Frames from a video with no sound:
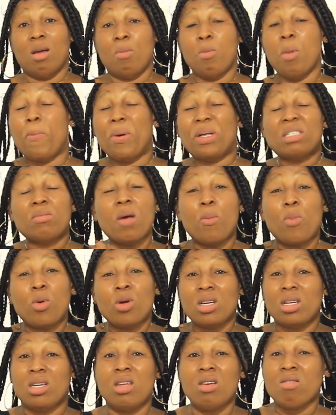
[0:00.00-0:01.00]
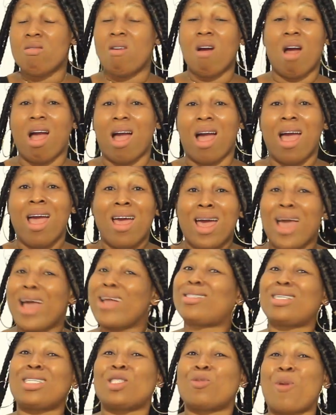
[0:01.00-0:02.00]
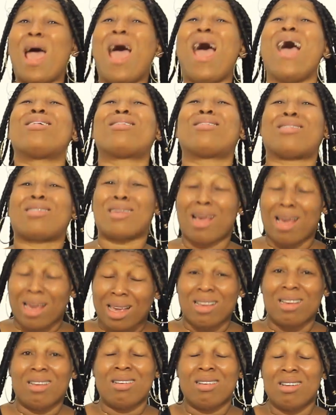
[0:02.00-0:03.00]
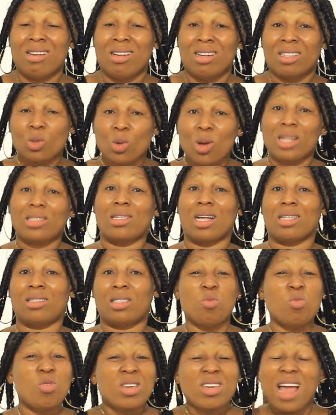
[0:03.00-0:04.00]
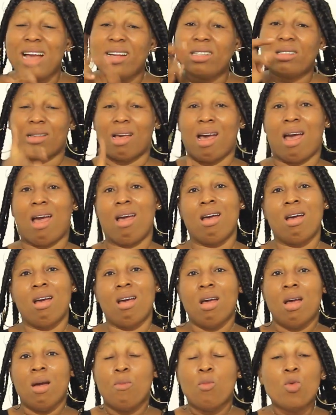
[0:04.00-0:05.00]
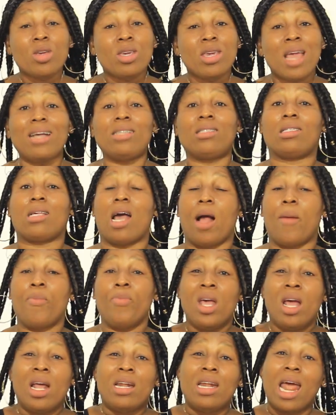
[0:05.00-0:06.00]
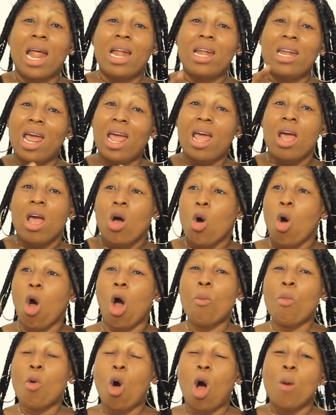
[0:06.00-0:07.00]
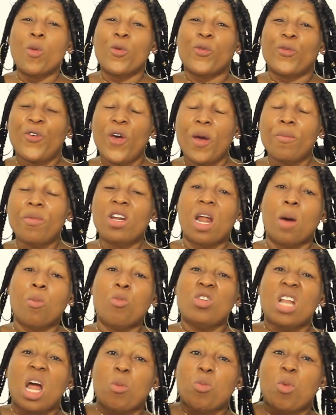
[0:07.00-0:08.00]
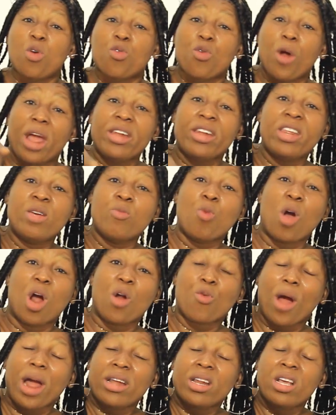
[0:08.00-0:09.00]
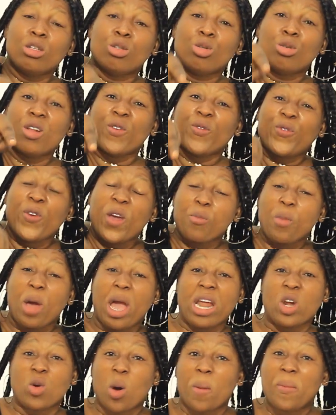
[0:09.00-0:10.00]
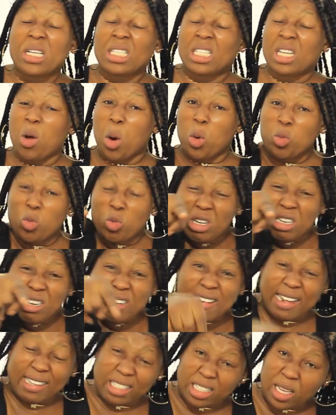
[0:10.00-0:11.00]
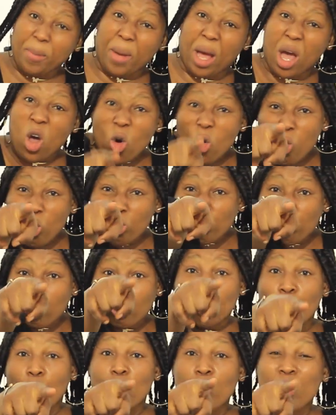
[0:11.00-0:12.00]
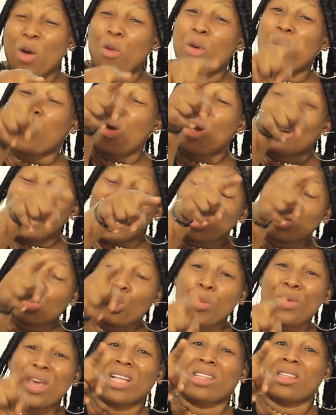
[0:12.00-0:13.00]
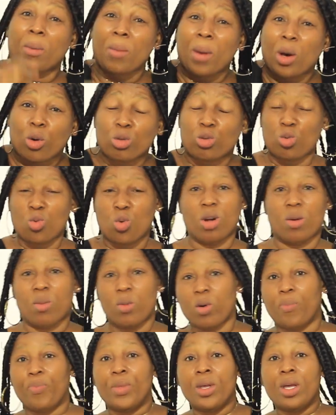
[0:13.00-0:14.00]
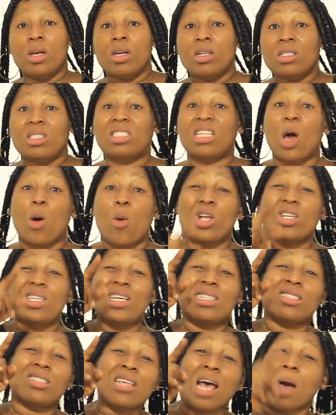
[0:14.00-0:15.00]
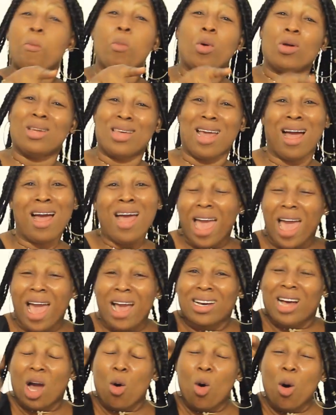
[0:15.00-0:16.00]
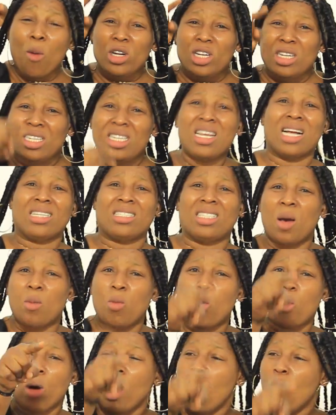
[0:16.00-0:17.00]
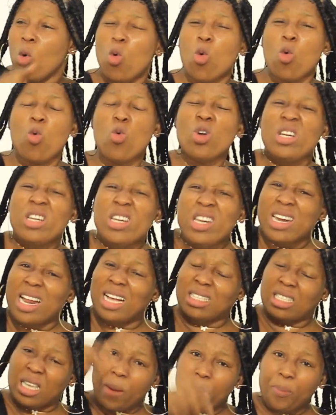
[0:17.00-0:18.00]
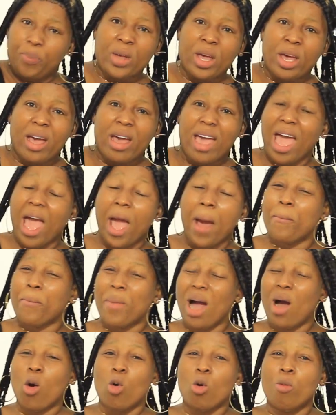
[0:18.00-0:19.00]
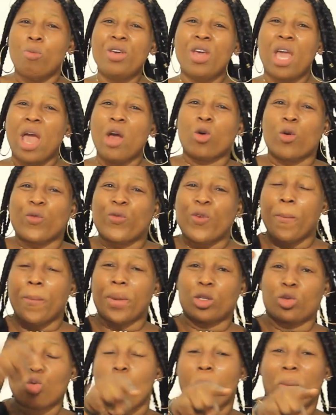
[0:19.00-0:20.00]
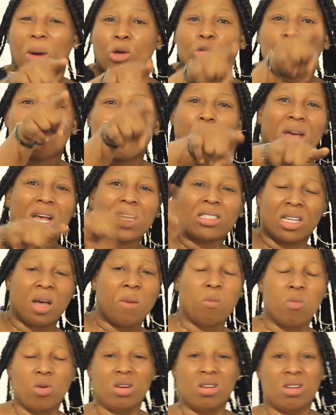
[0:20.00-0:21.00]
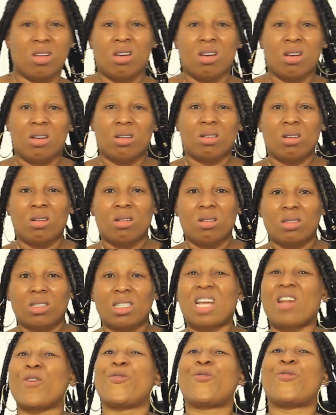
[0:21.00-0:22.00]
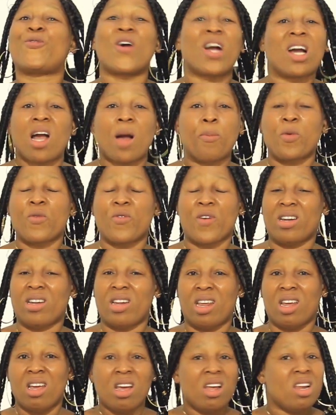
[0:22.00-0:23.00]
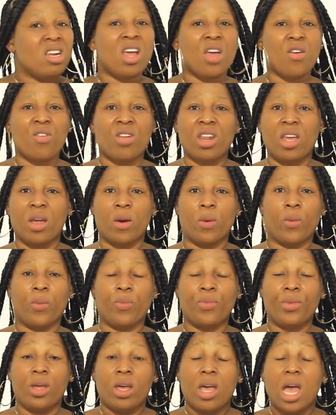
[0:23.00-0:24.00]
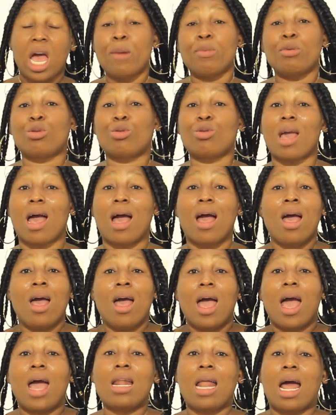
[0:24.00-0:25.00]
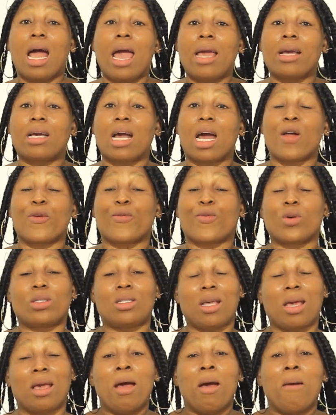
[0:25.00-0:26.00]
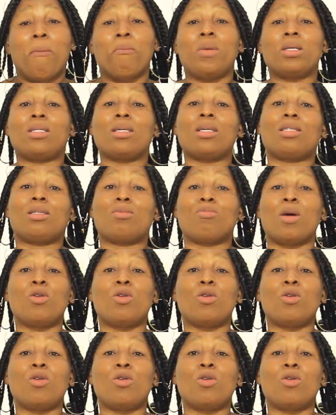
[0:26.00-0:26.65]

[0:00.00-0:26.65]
My person is born in the cry. It is bad time. So what you say? Munyaisa, nene, omu fame ni na munya mwa ride into the fame man. No abe jina wu na tema. Osu su, we are recognized we be atamako to one man. Se wanye somebody, and ka won di atemo, wu di na tema. Emma obi, enko fan betu ama osu me somebody. Shut the fuck up over there. Nye nye nye nye. Ebusia and I gana for say Mrs.